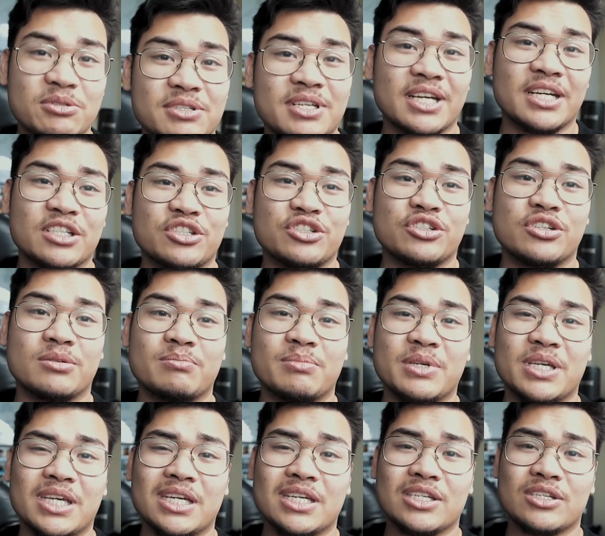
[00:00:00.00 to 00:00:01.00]
second should
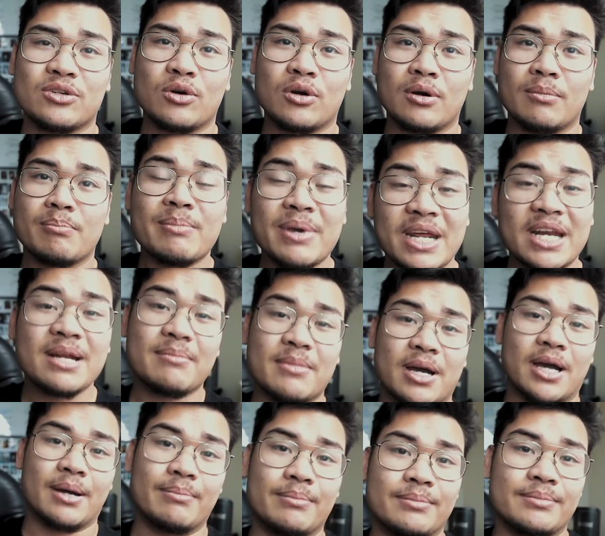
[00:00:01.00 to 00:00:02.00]
be your
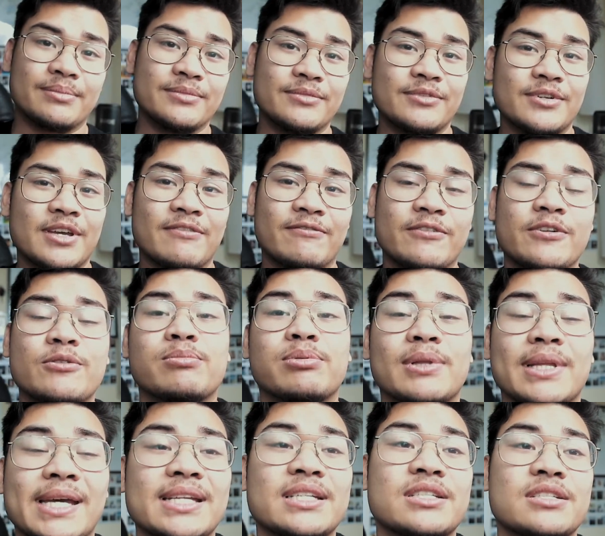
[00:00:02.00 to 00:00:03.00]
minimum if you
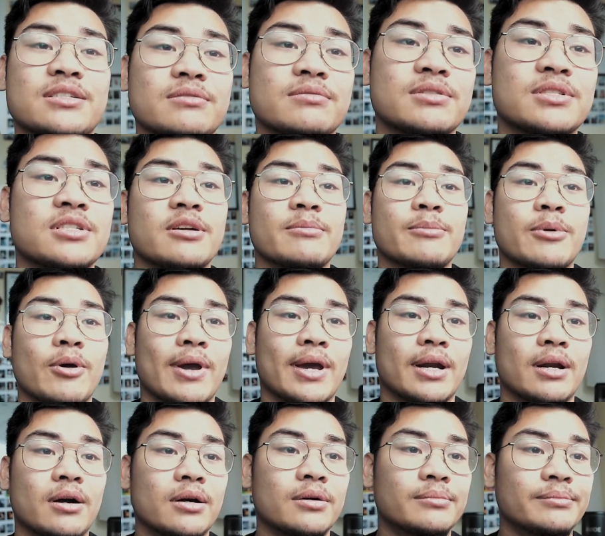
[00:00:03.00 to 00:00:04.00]
plan to do slow-mo
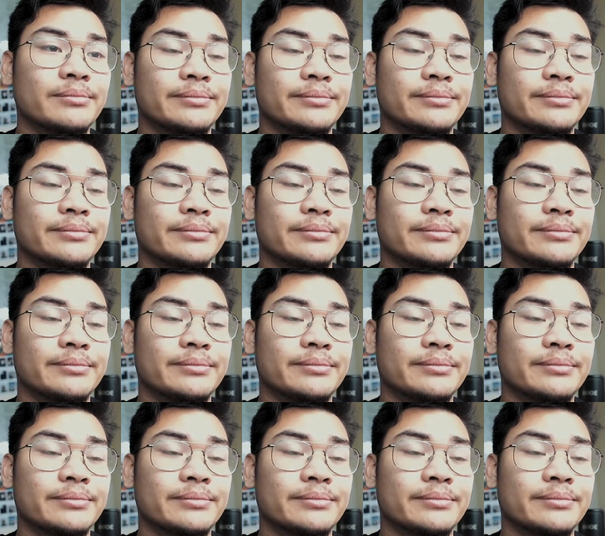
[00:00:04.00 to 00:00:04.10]
at all.